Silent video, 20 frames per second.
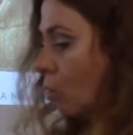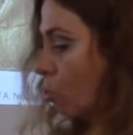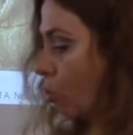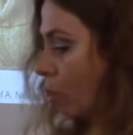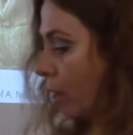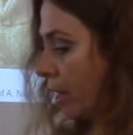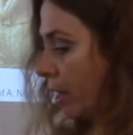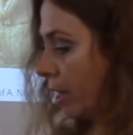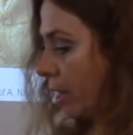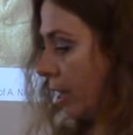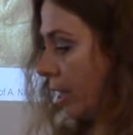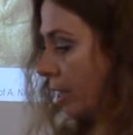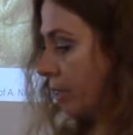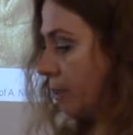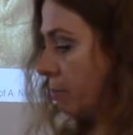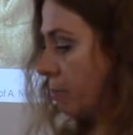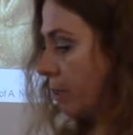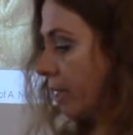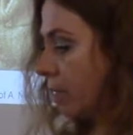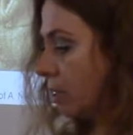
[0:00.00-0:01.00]
were
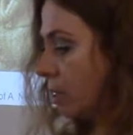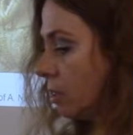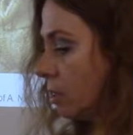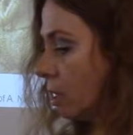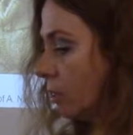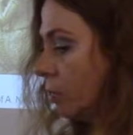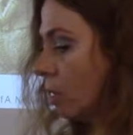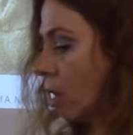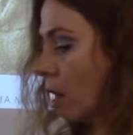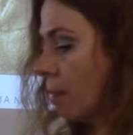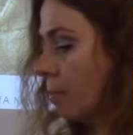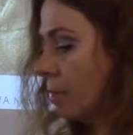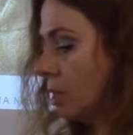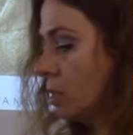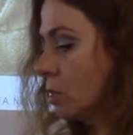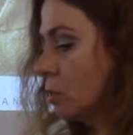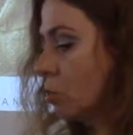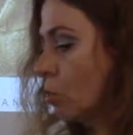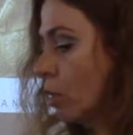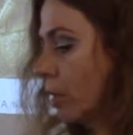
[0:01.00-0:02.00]
depicted on
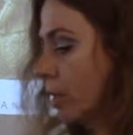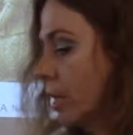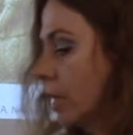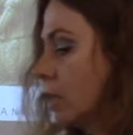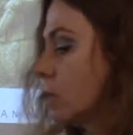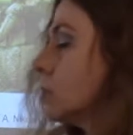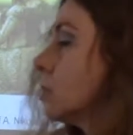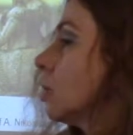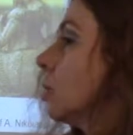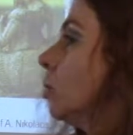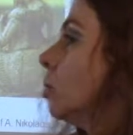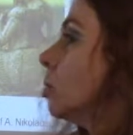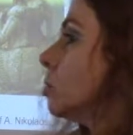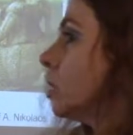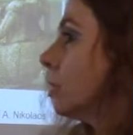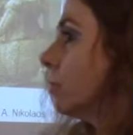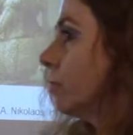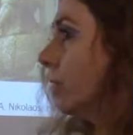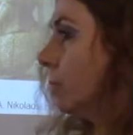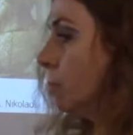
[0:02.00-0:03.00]
garments worn
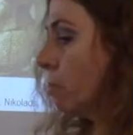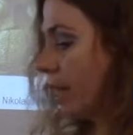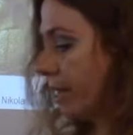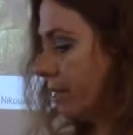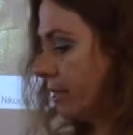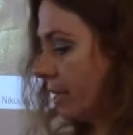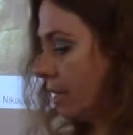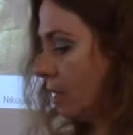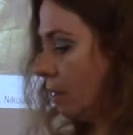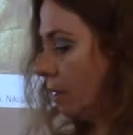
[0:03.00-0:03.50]
exclusively by the